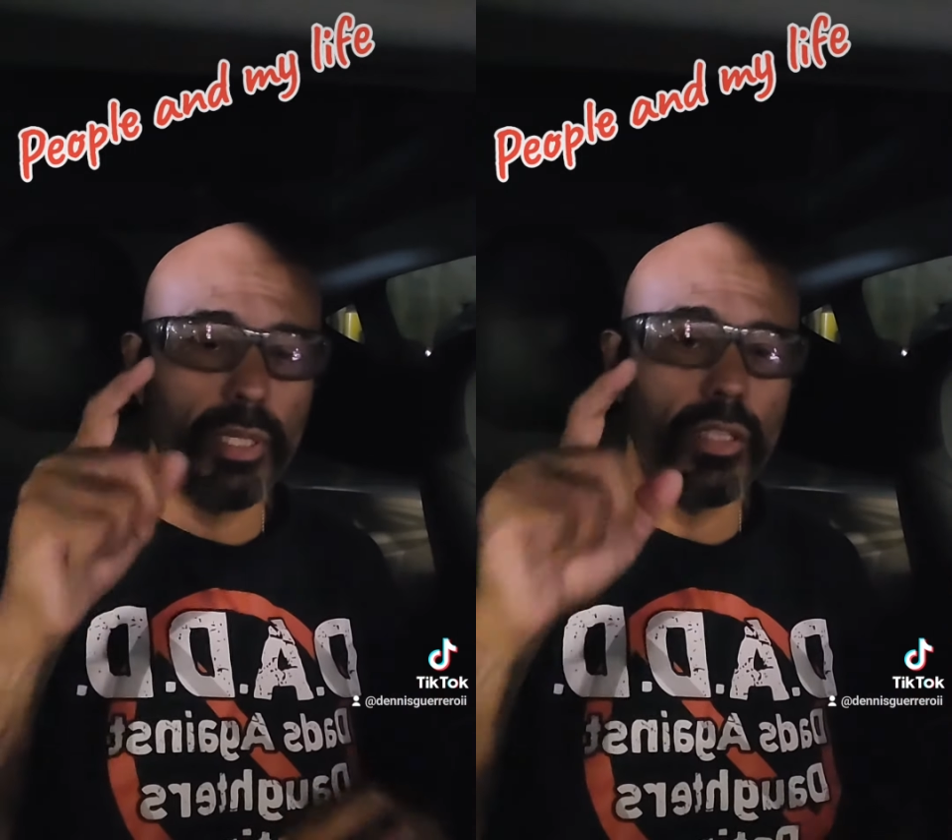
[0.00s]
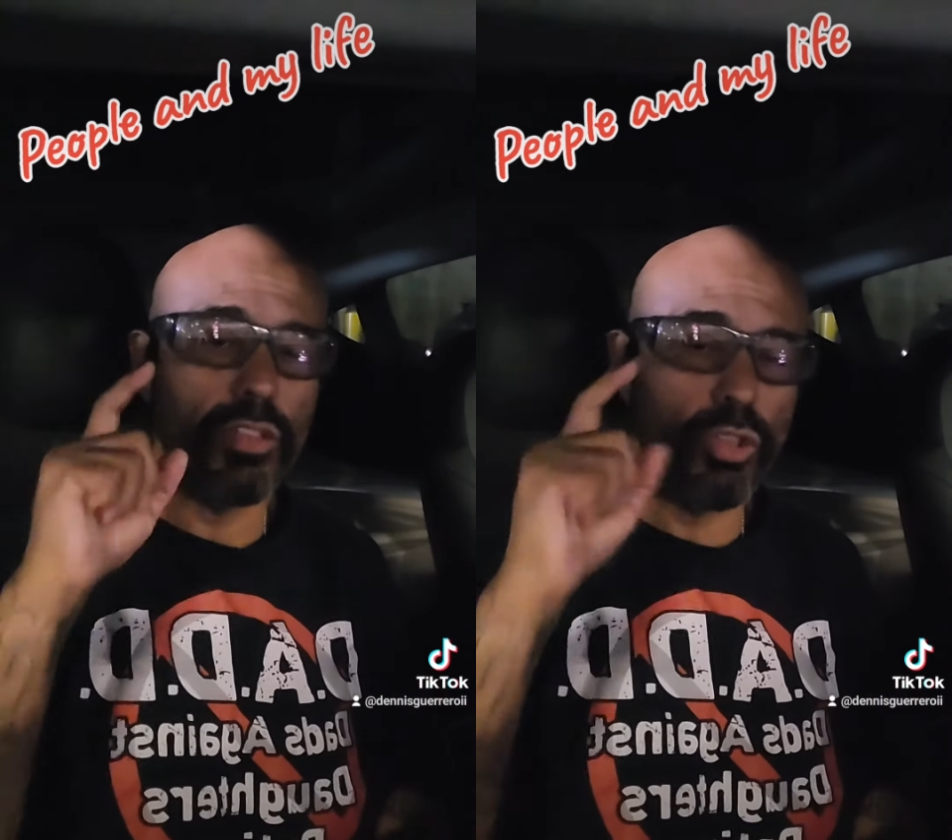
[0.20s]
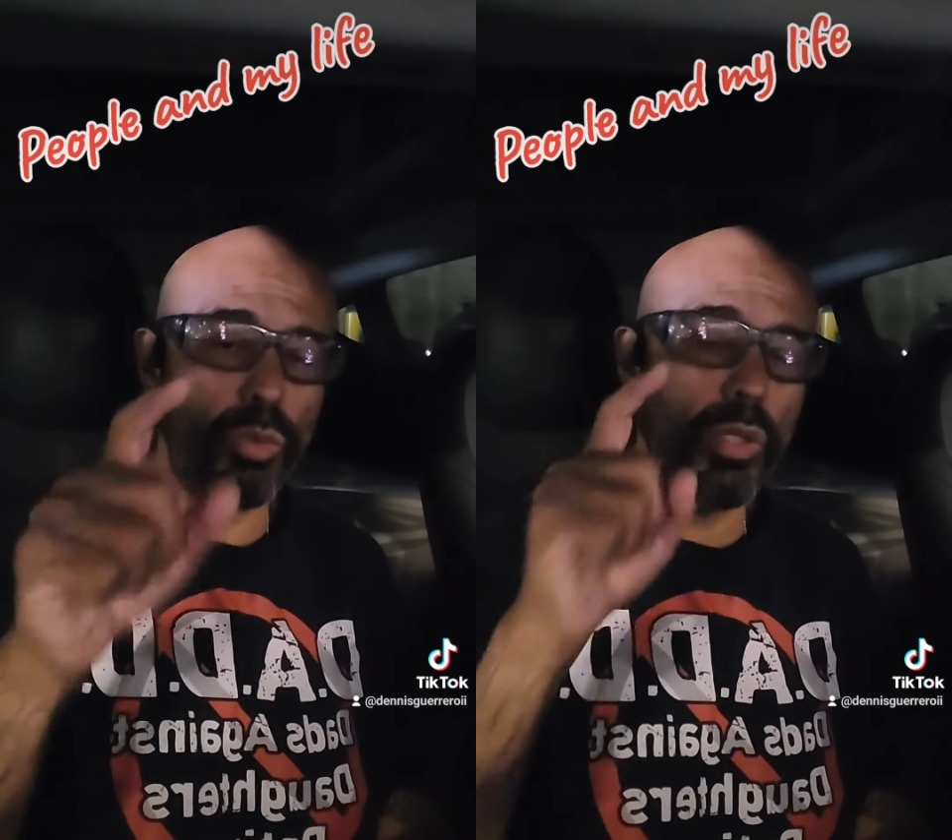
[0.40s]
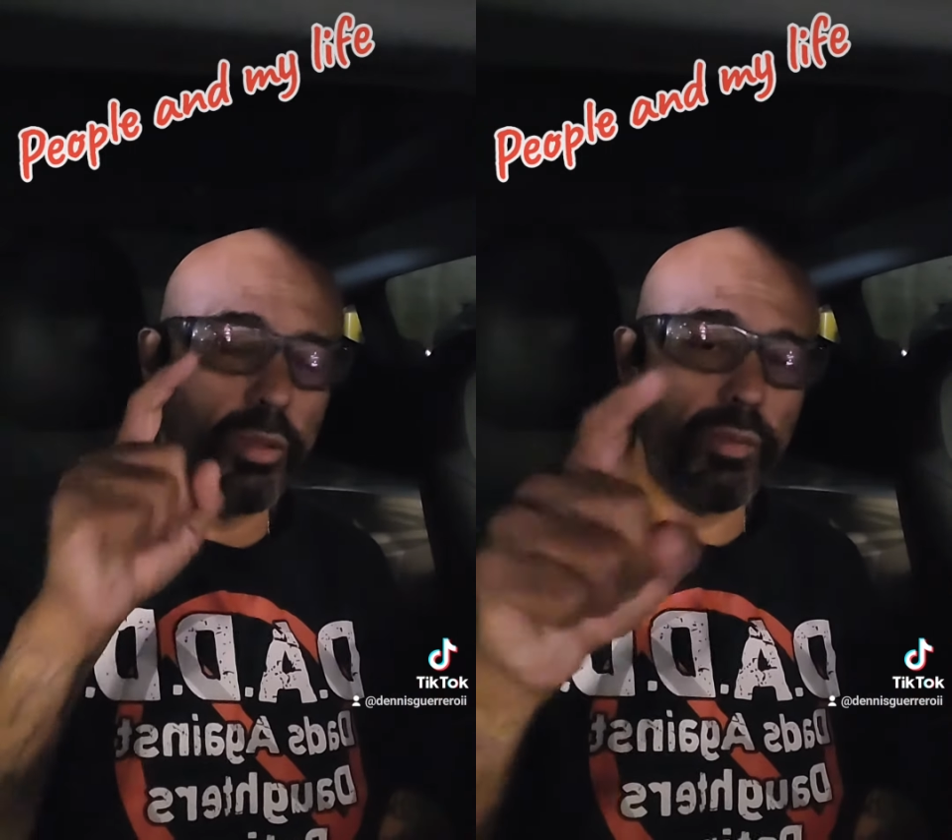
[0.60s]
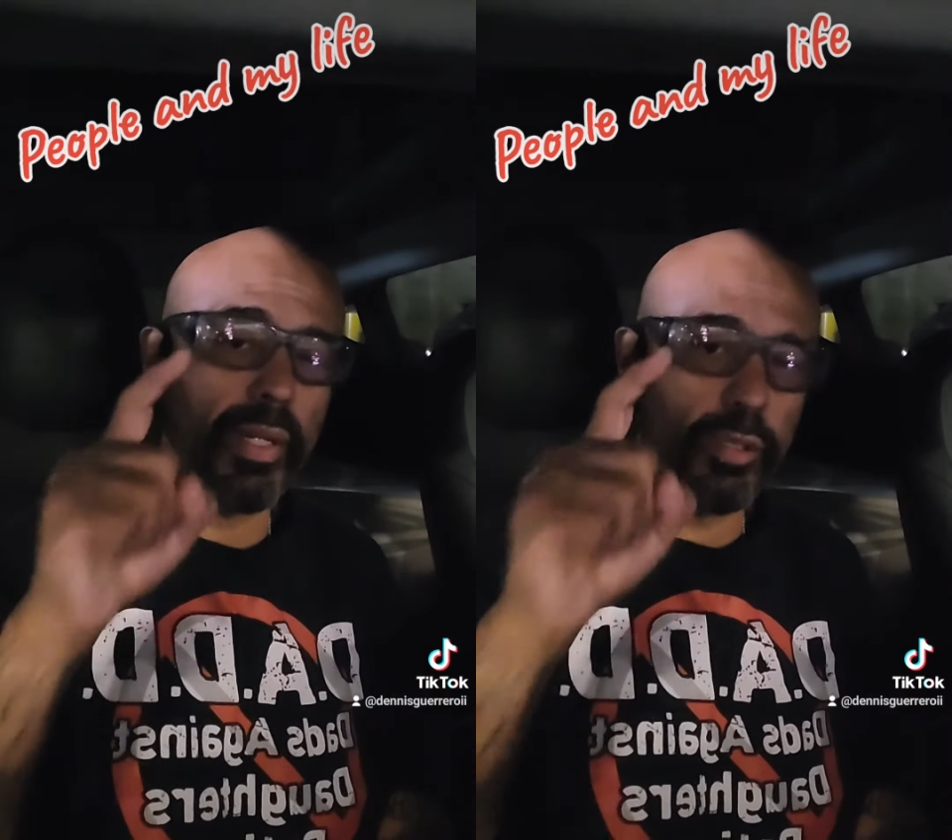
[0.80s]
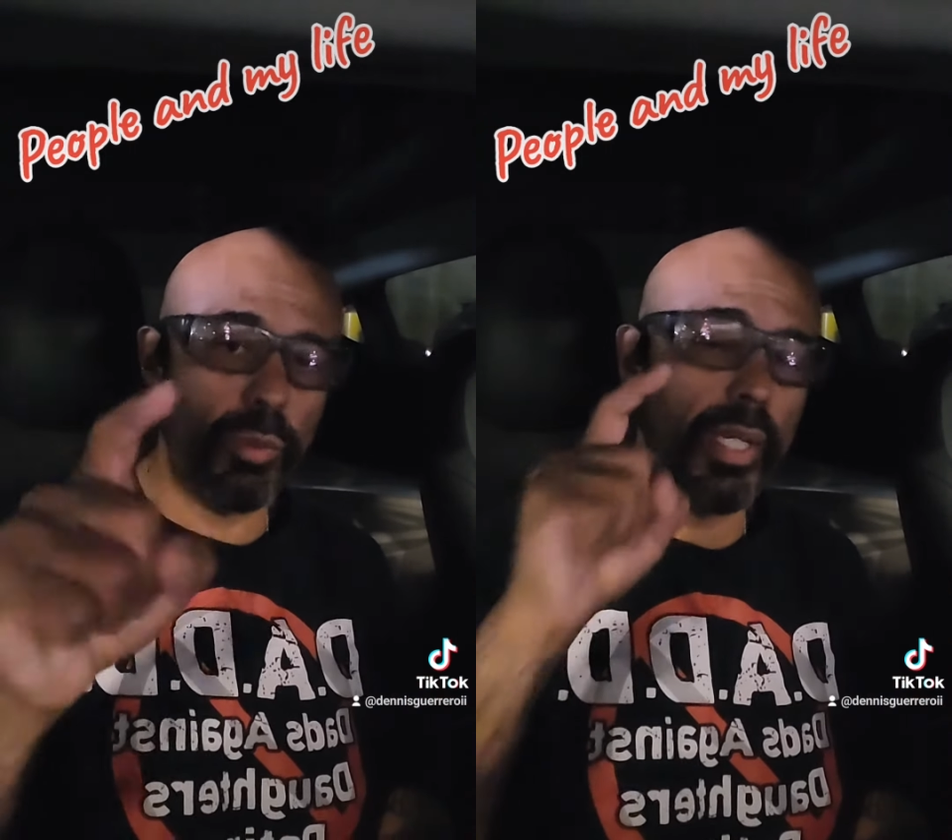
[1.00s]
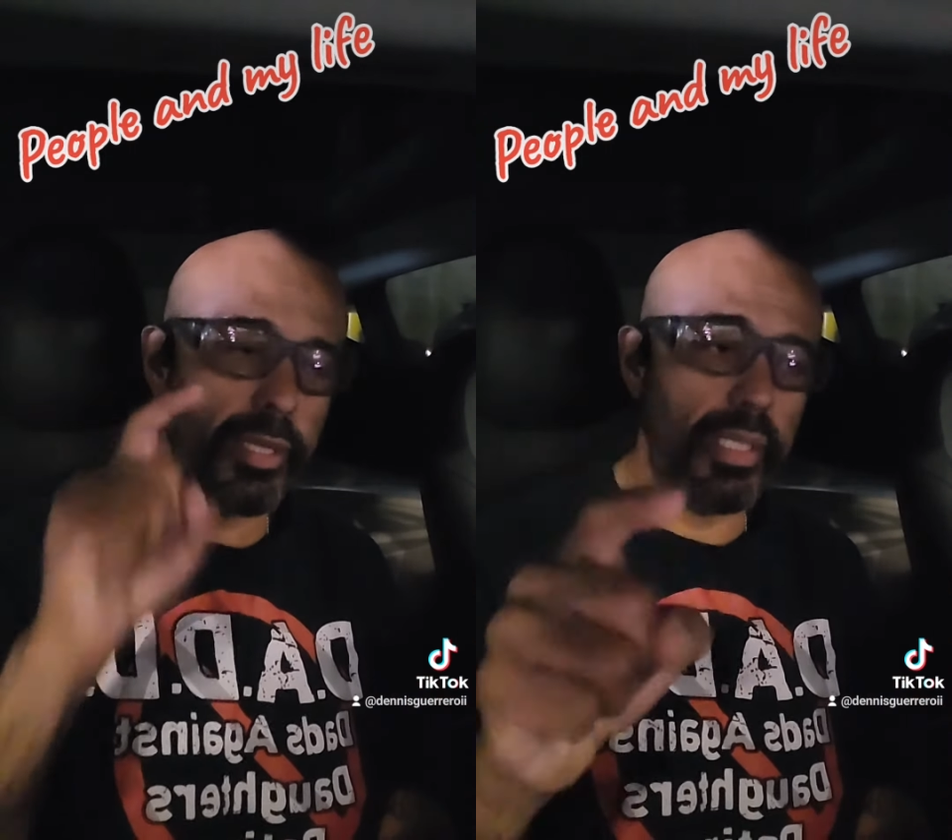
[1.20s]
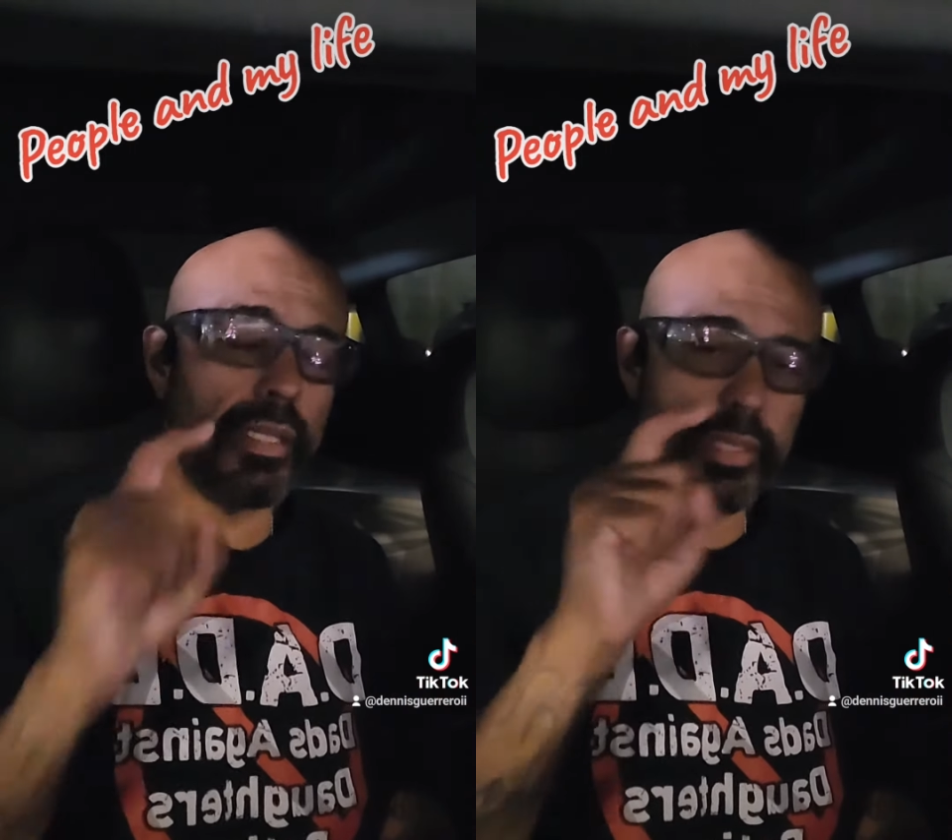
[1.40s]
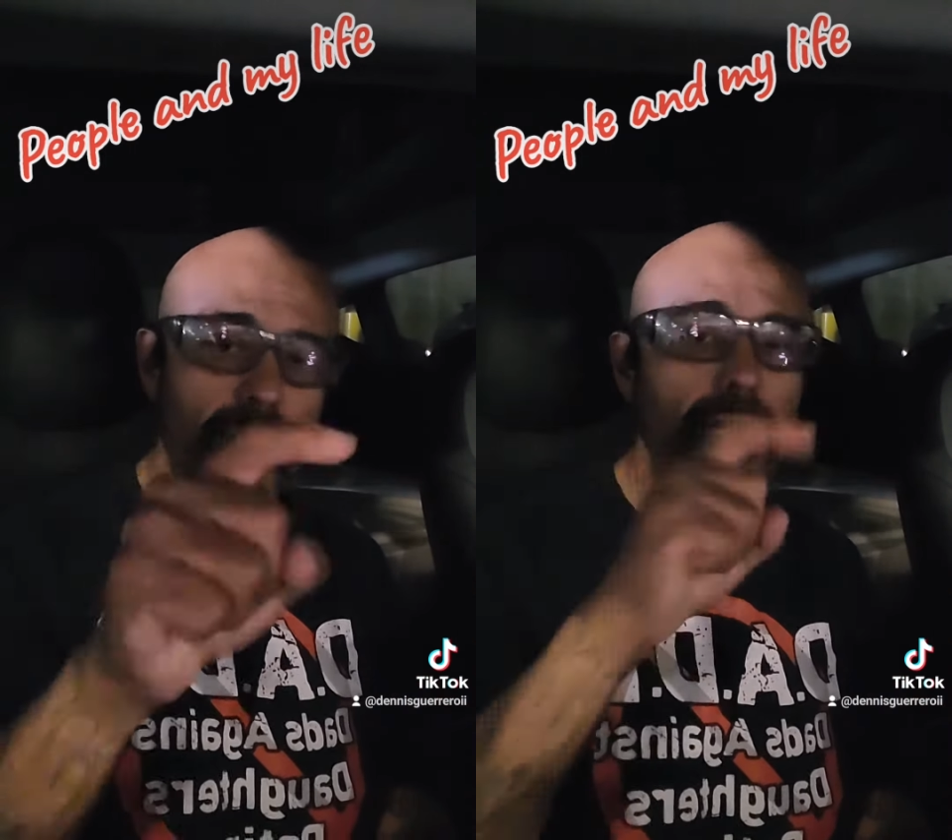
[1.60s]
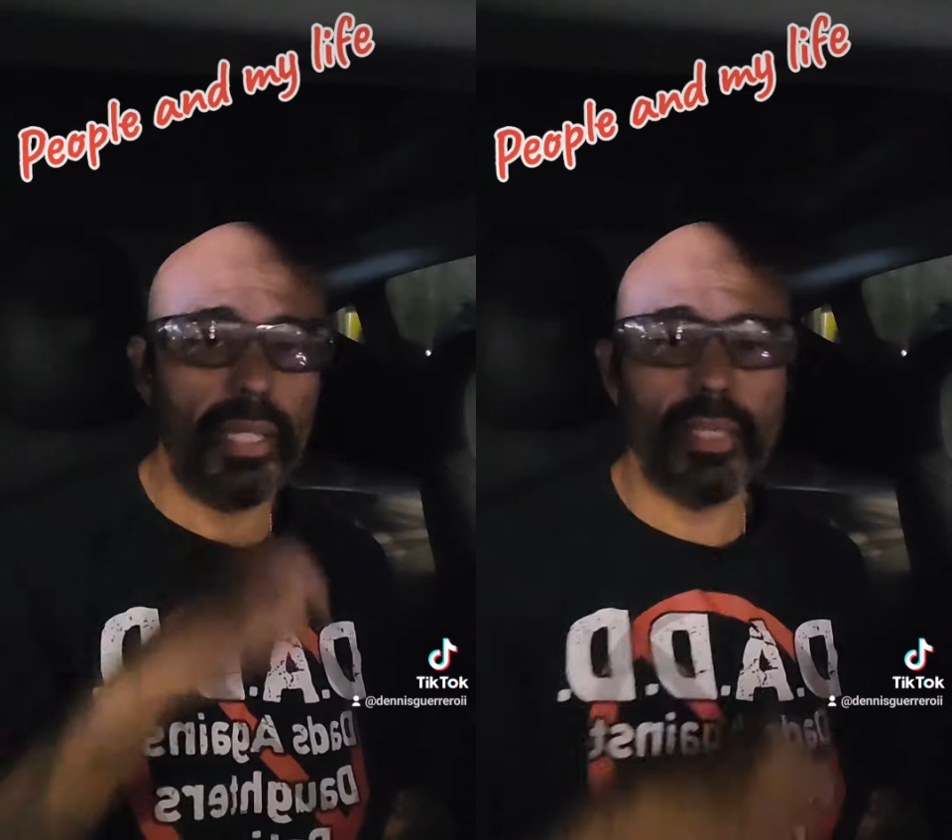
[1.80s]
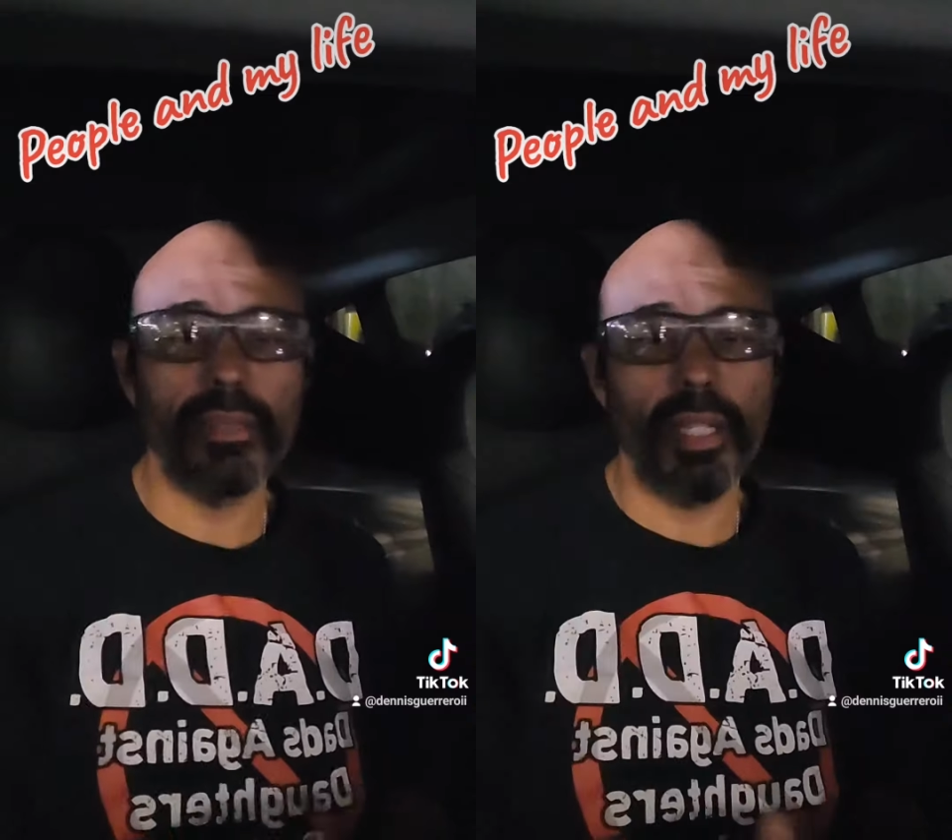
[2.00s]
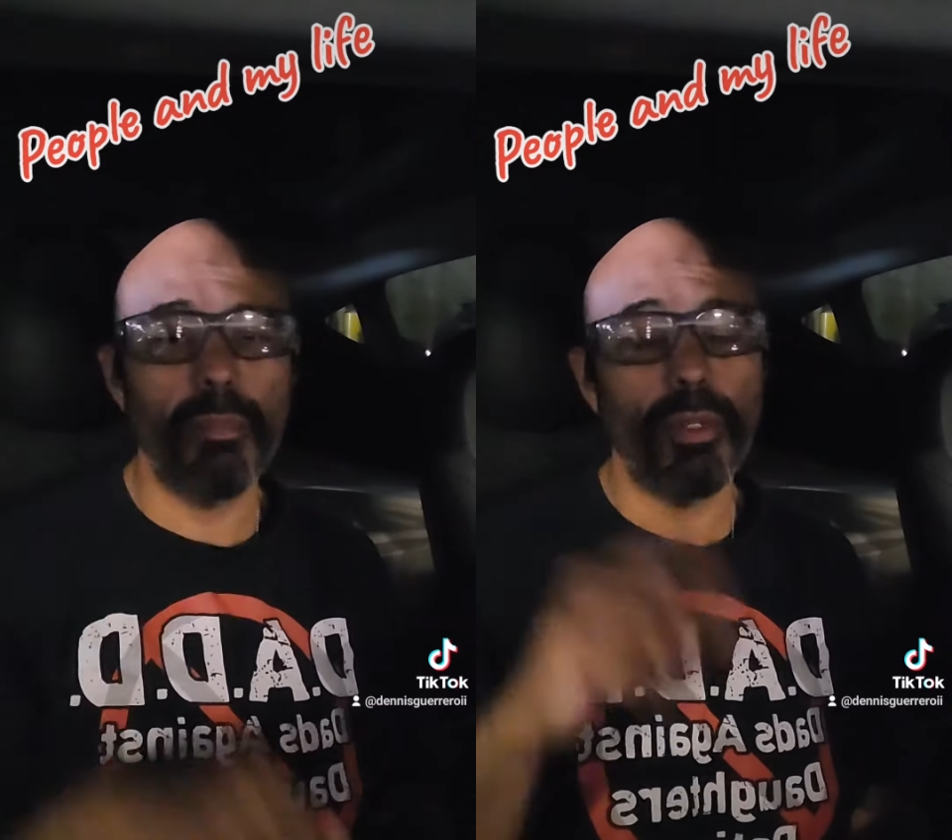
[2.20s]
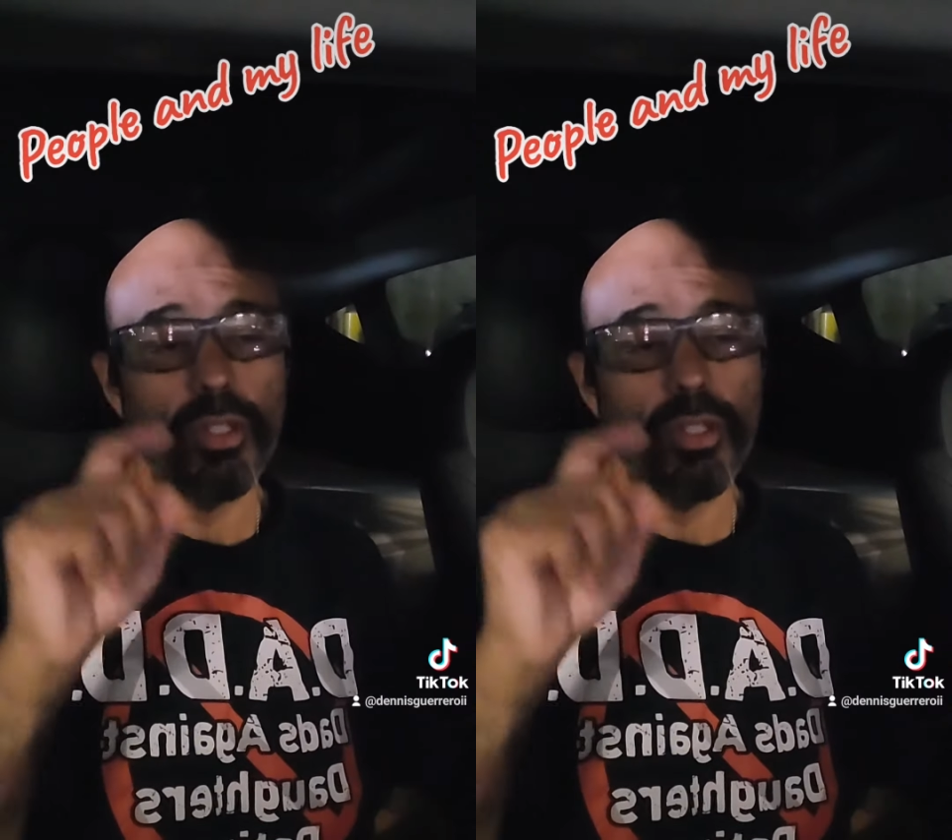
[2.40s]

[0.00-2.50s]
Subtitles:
because you will find a way to get to that next step,